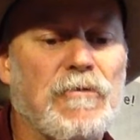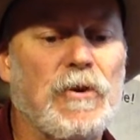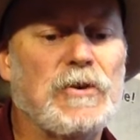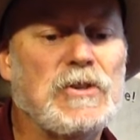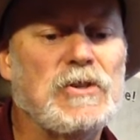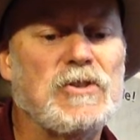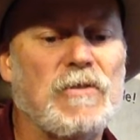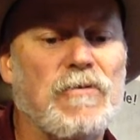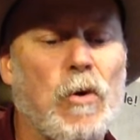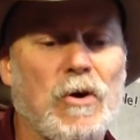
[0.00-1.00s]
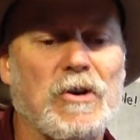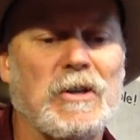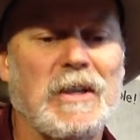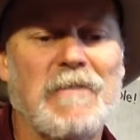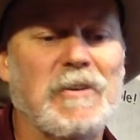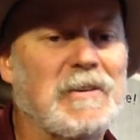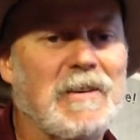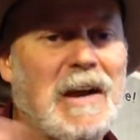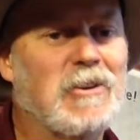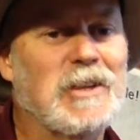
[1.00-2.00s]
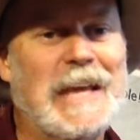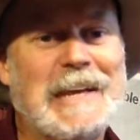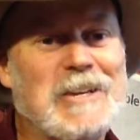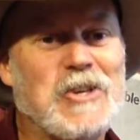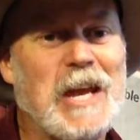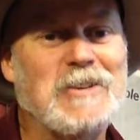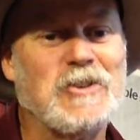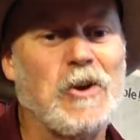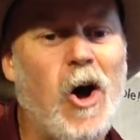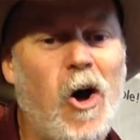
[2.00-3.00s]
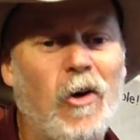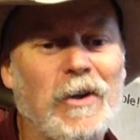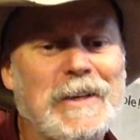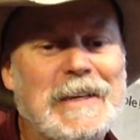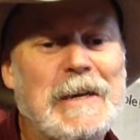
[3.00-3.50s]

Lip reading: versus the 411. Hardly any change at all.